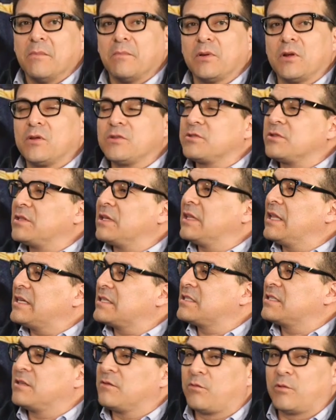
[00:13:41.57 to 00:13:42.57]
But also the
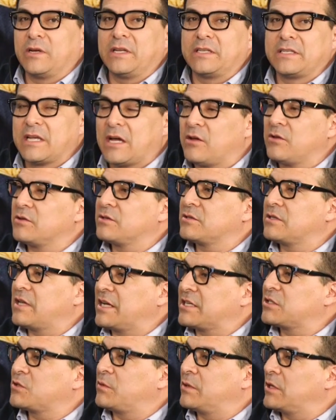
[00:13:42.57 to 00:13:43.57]
lesson of what he tells
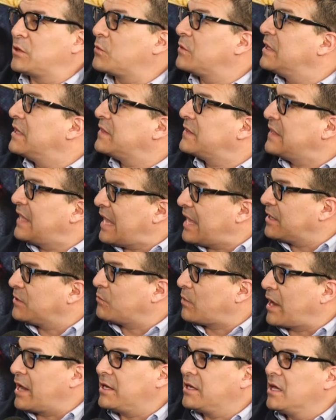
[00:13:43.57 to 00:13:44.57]
X23 at the
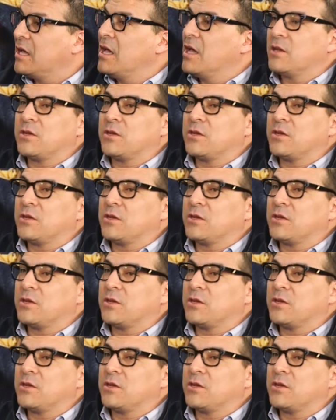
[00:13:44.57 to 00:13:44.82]
end, right?